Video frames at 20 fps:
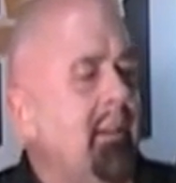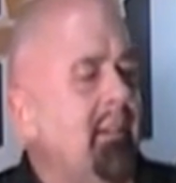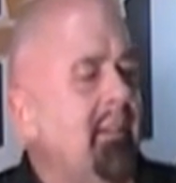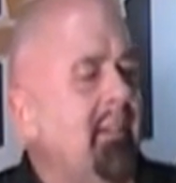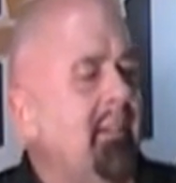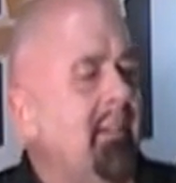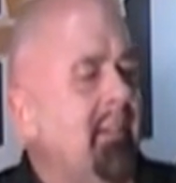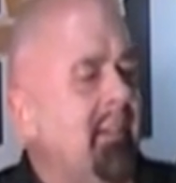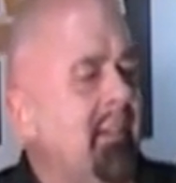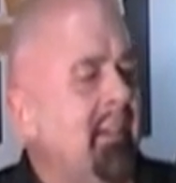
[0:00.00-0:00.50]

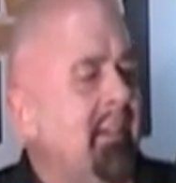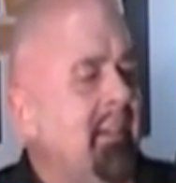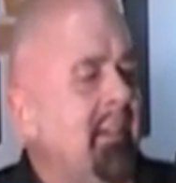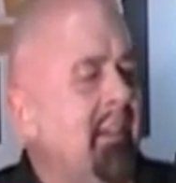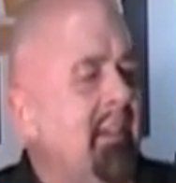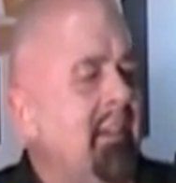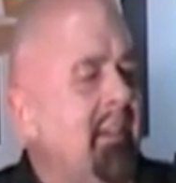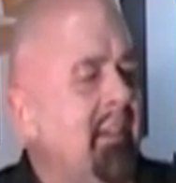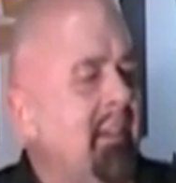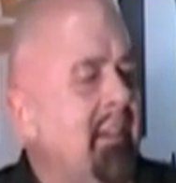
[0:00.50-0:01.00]

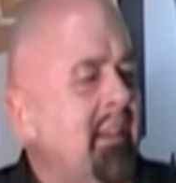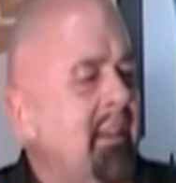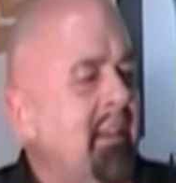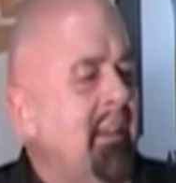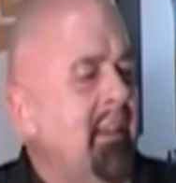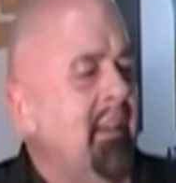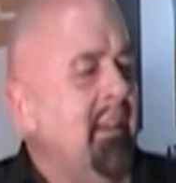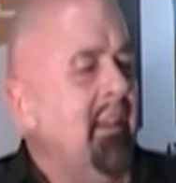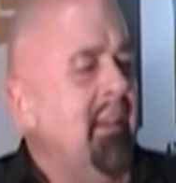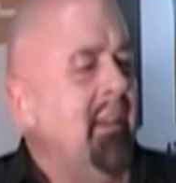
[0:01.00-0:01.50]

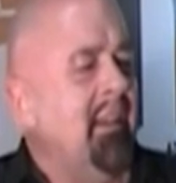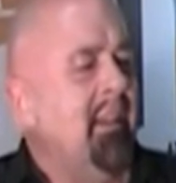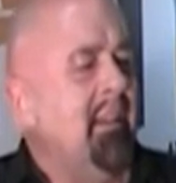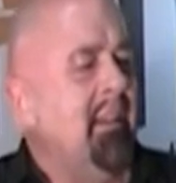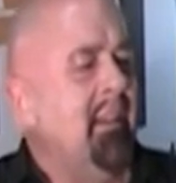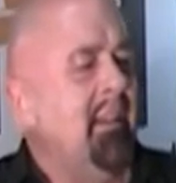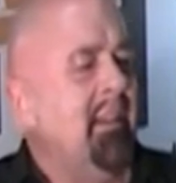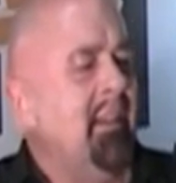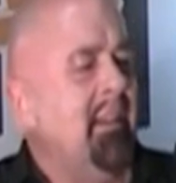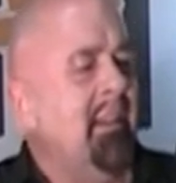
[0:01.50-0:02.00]

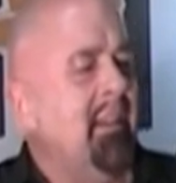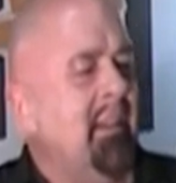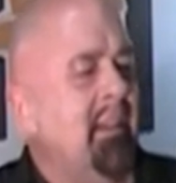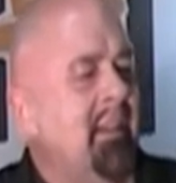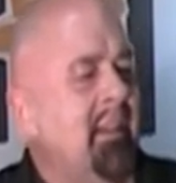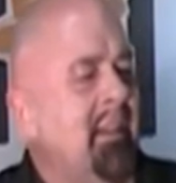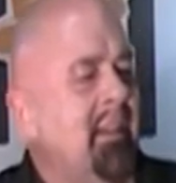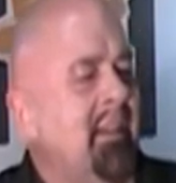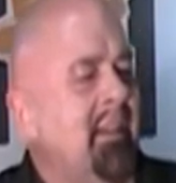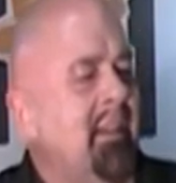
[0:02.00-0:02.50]

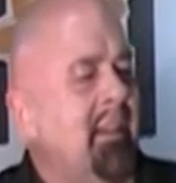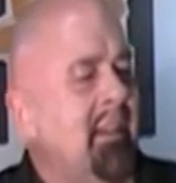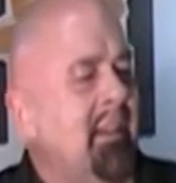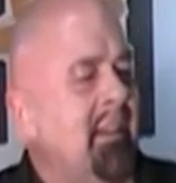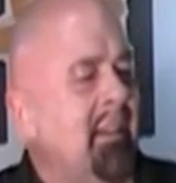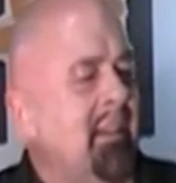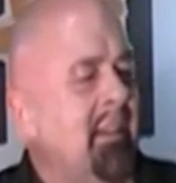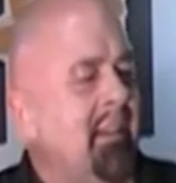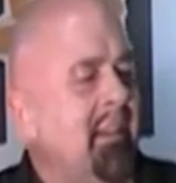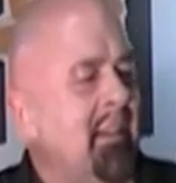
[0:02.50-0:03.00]

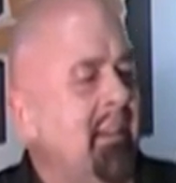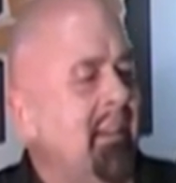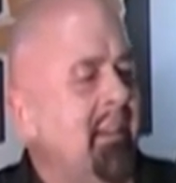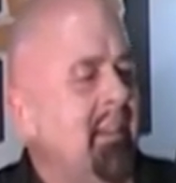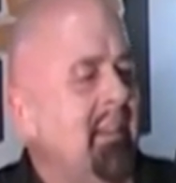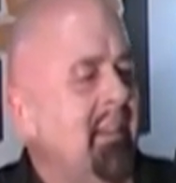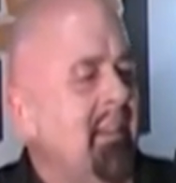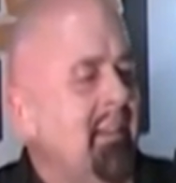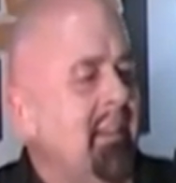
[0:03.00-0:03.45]
This person isn't speaking.